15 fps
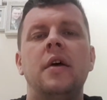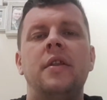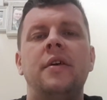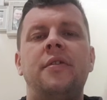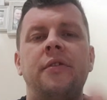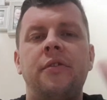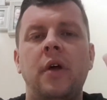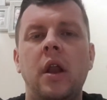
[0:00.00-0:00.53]

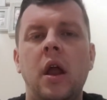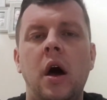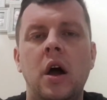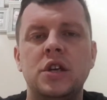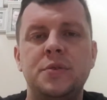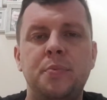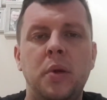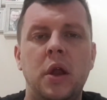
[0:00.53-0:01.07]
This is a
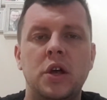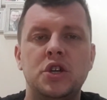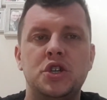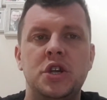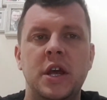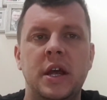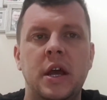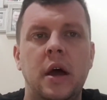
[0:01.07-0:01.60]
large plush
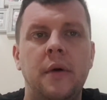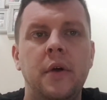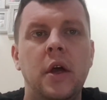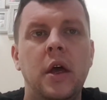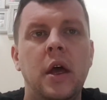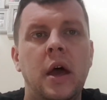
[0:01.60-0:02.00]
Tigger.